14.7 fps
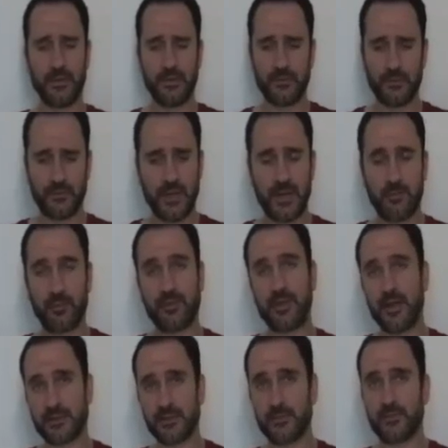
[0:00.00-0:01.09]
So he's got to
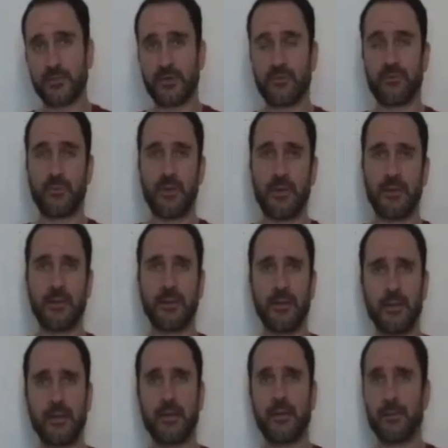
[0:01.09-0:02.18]
protect himself well.
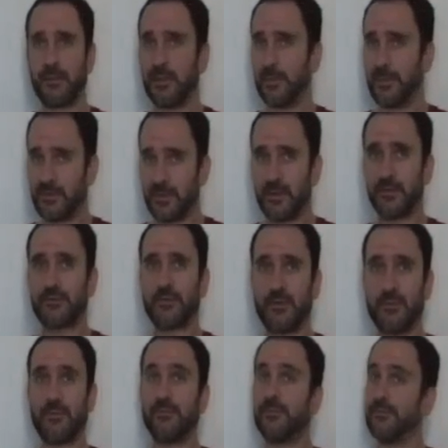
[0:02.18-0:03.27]
But let me tell you
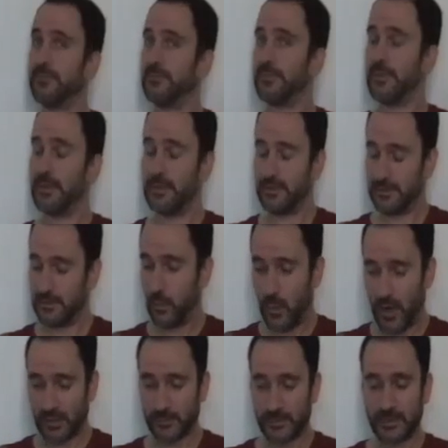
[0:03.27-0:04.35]
something.
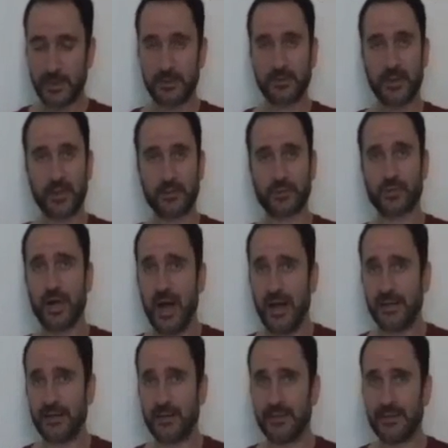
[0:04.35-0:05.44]
Weidman can take a
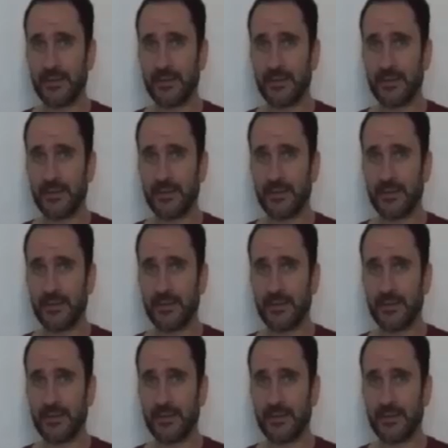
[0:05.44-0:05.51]
shot.